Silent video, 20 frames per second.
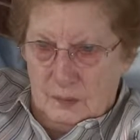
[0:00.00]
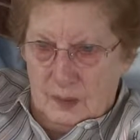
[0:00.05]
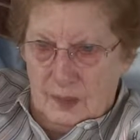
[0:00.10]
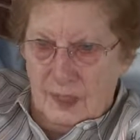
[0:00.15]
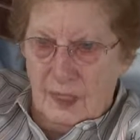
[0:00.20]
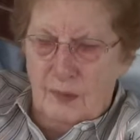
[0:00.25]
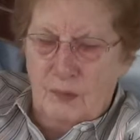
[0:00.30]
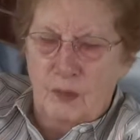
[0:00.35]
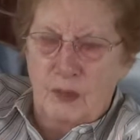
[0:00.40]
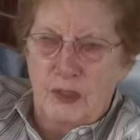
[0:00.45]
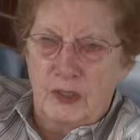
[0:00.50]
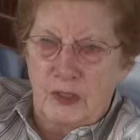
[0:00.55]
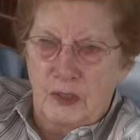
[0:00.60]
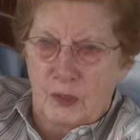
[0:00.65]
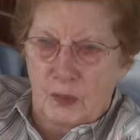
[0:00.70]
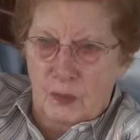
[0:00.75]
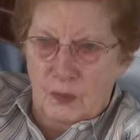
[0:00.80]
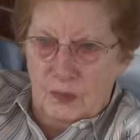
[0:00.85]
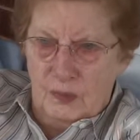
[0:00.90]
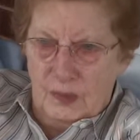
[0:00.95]
then we
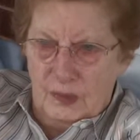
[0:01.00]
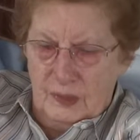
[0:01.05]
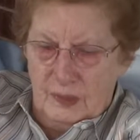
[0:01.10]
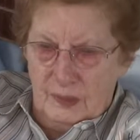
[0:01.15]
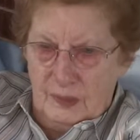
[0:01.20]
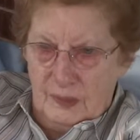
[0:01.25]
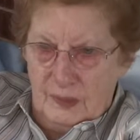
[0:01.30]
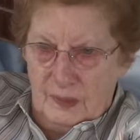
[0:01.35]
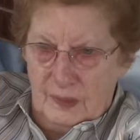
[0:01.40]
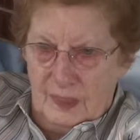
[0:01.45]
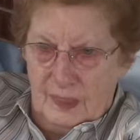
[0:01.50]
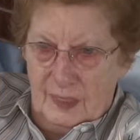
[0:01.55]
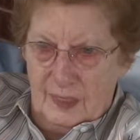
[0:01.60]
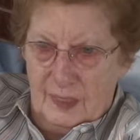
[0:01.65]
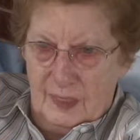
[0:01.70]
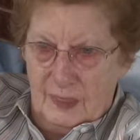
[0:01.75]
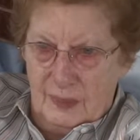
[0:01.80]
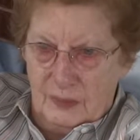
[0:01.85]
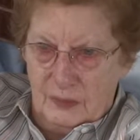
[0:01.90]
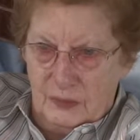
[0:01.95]
sold
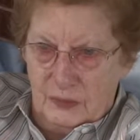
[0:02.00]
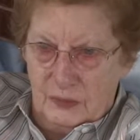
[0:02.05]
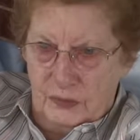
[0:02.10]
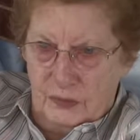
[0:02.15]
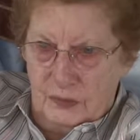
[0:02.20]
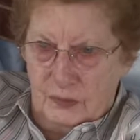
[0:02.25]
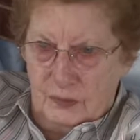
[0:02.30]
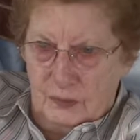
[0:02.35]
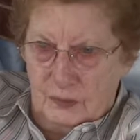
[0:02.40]
that house.